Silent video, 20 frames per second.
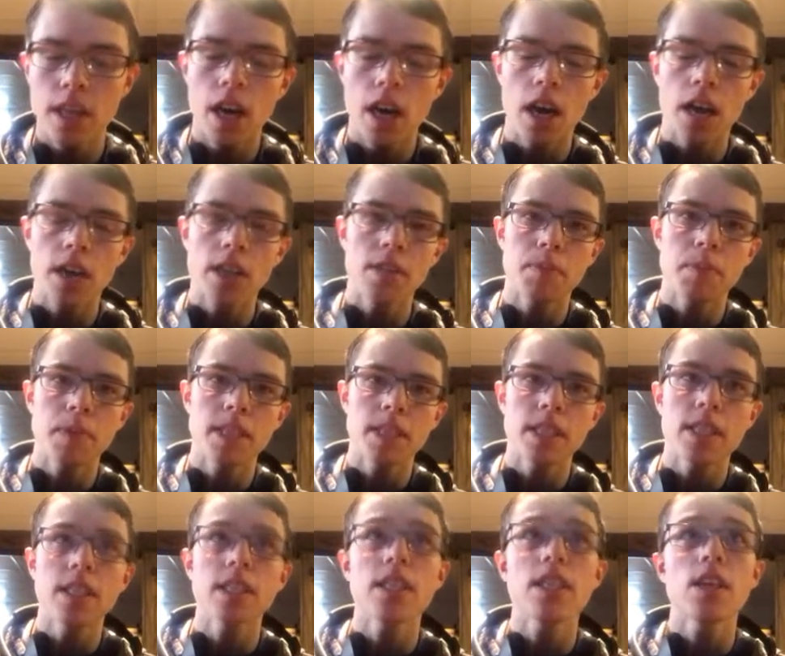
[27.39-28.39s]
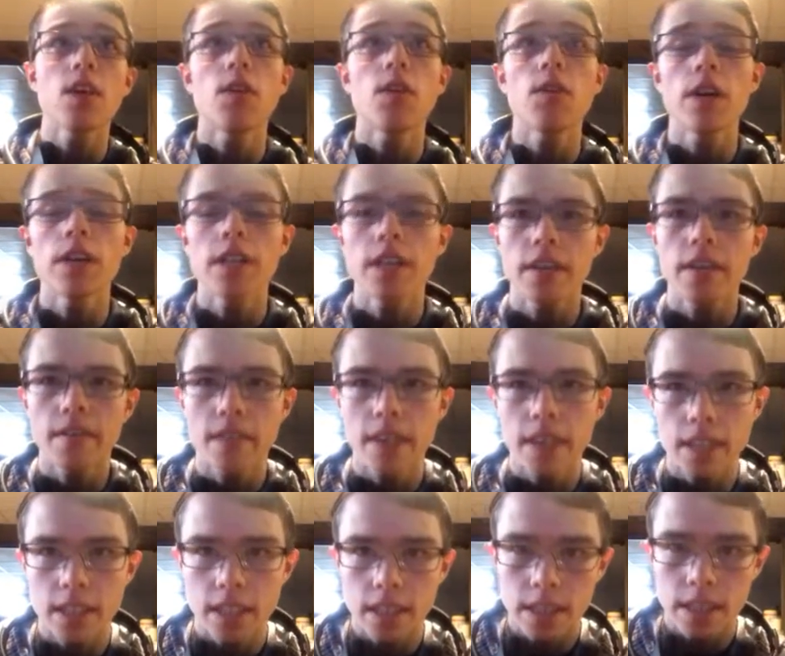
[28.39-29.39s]
It's basically the whole idea of
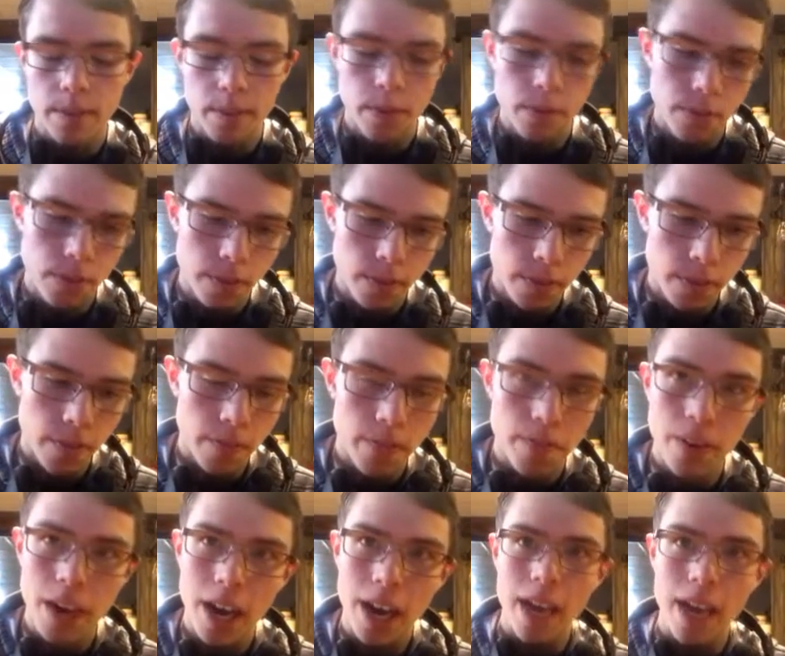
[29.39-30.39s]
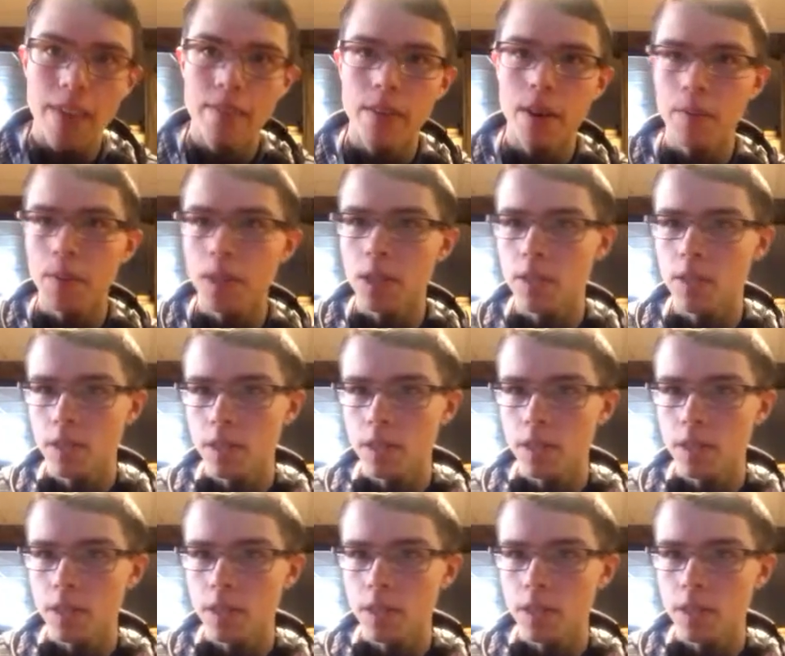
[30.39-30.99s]
getting to level 55. I'm going